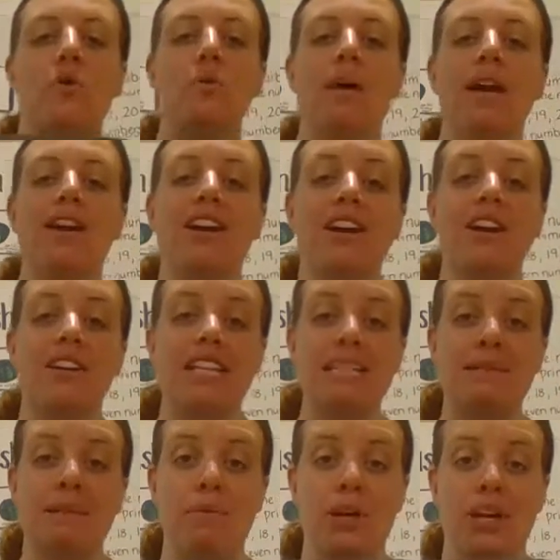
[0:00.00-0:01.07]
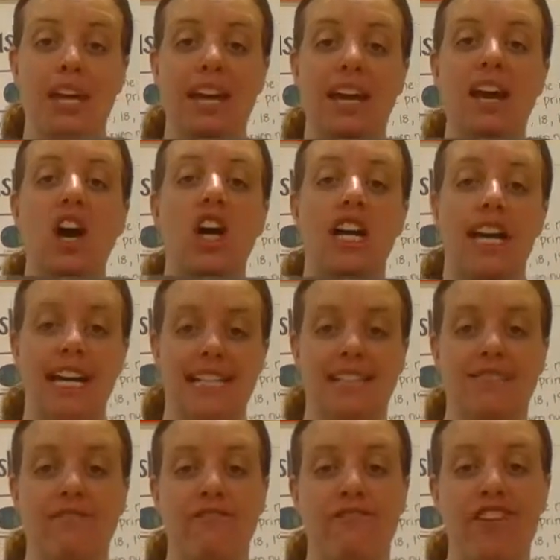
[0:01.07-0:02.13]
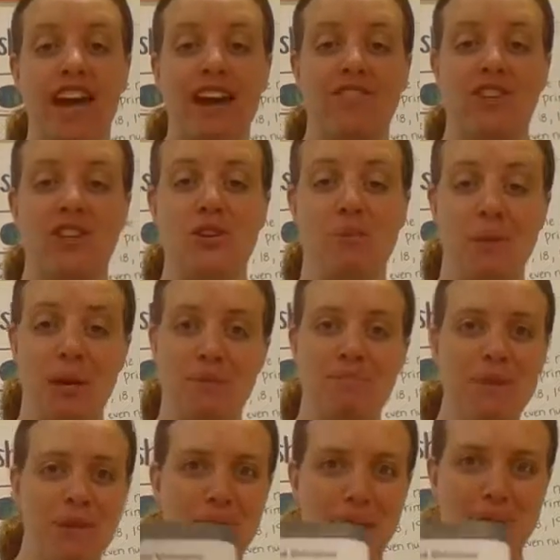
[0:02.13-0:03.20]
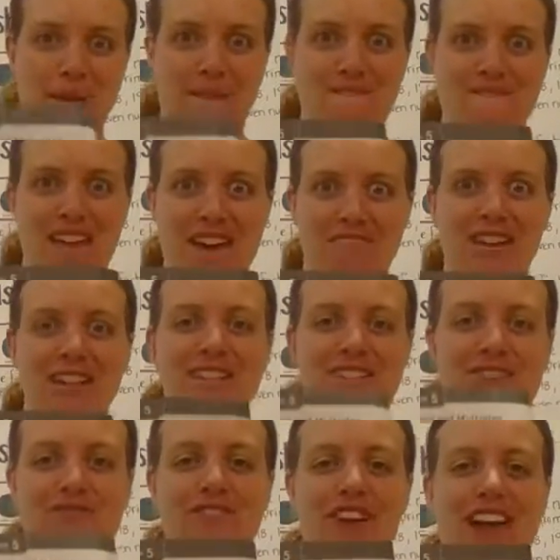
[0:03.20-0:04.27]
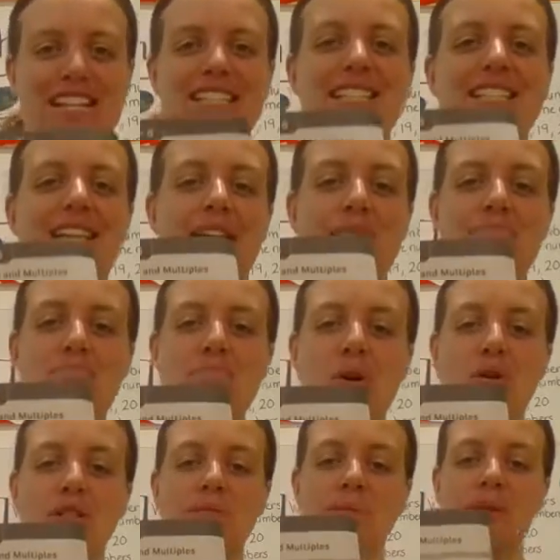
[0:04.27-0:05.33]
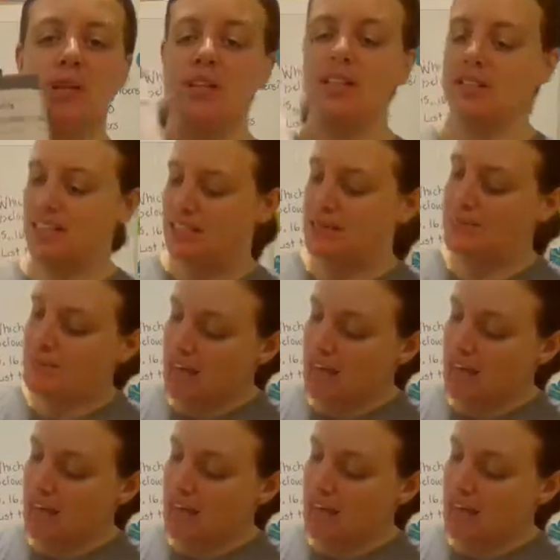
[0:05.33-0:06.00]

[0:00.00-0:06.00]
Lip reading: We are going to be working on lesson 5 in your workbook, one of my favorites, factors and multiples,